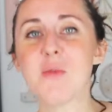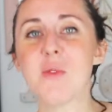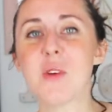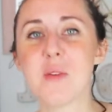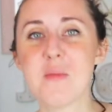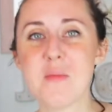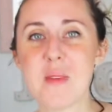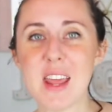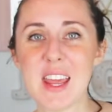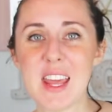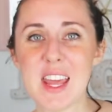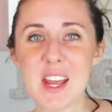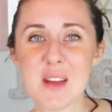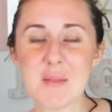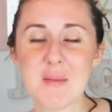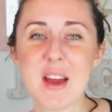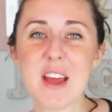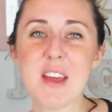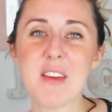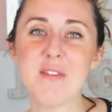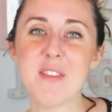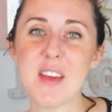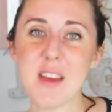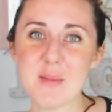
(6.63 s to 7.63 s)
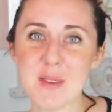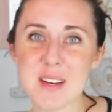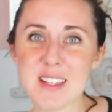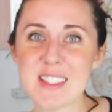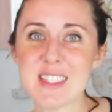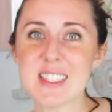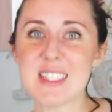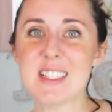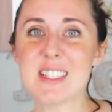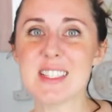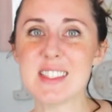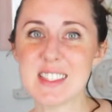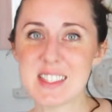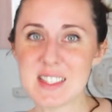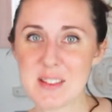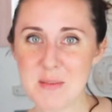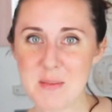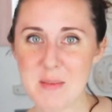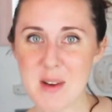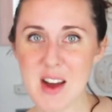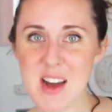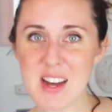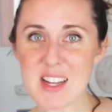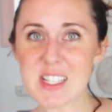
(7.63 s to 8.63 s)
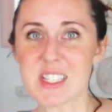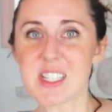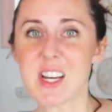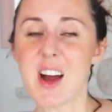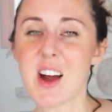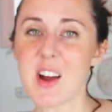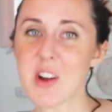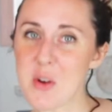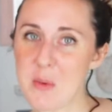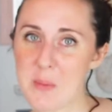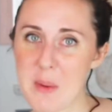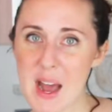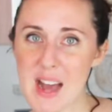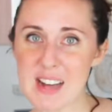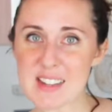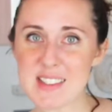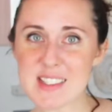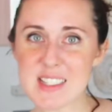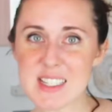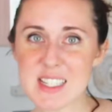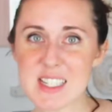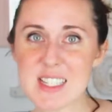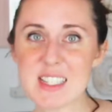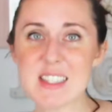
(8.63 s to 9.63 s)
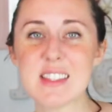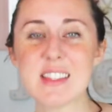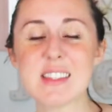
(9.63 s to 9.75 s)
we're making my famous Instant Pot taco pasta.